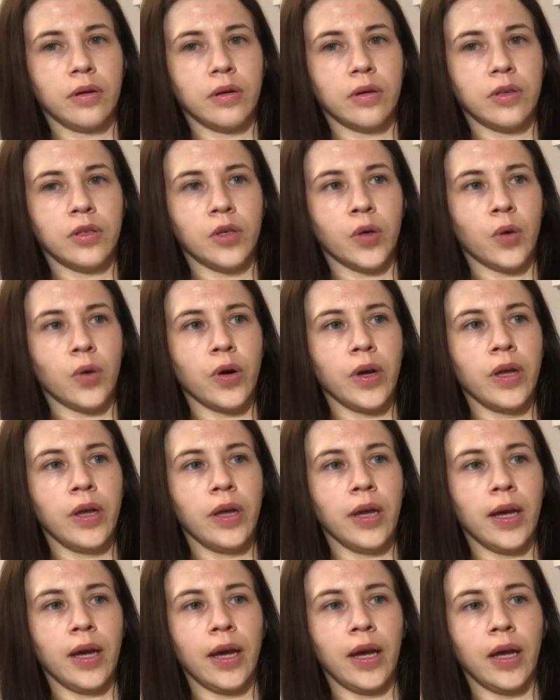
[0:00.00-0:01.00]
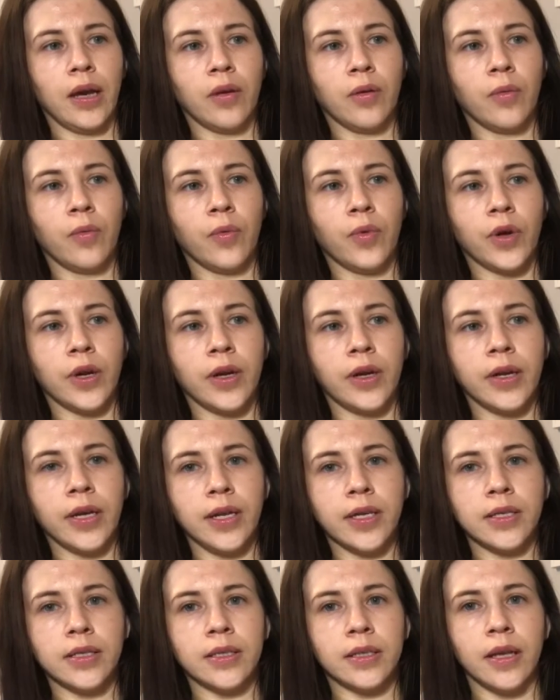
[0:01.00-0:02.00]
toy, and what
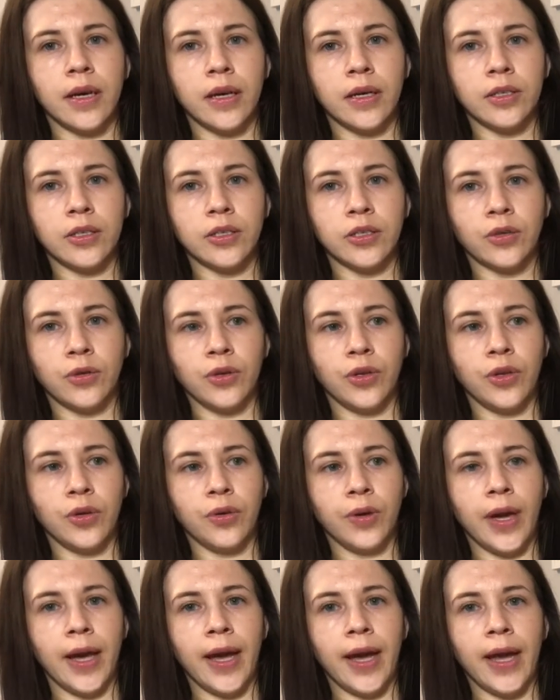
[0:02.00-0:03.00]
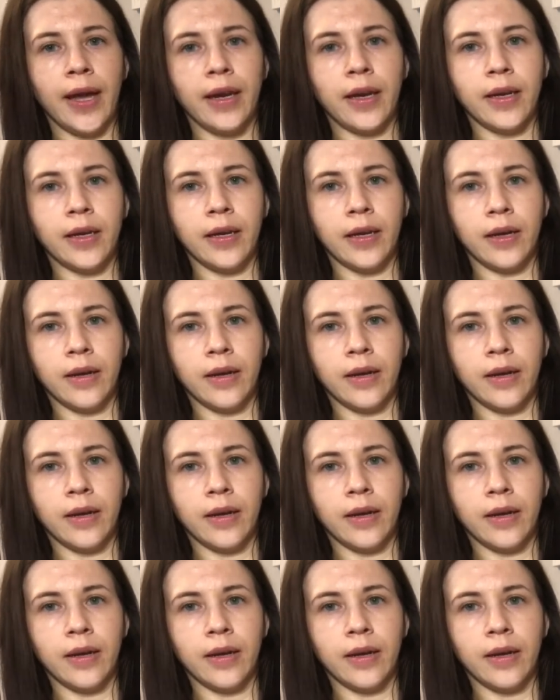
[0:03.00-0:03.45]
this does, so you hang it